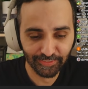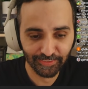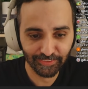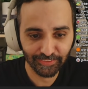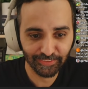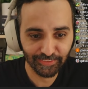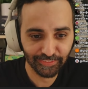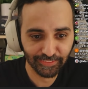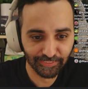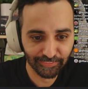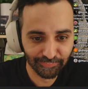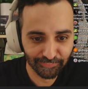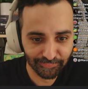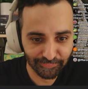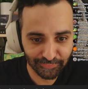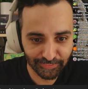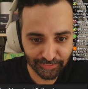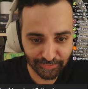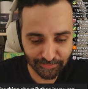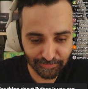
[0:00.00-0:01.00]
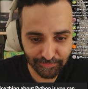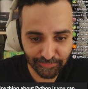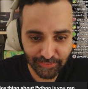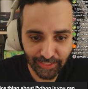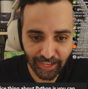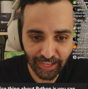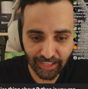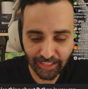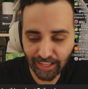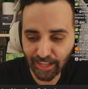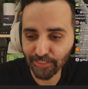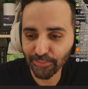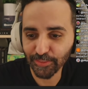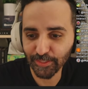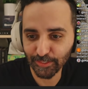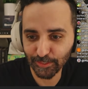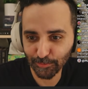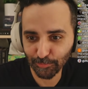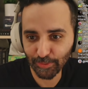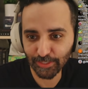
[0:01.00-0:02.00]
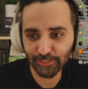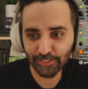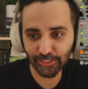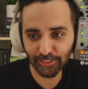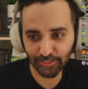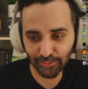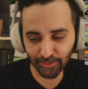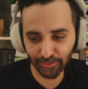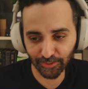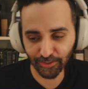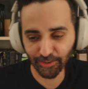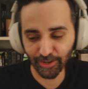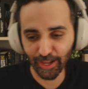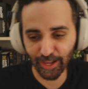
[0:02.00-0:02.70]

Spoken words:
Yeah, yeah. I think spreadsheets are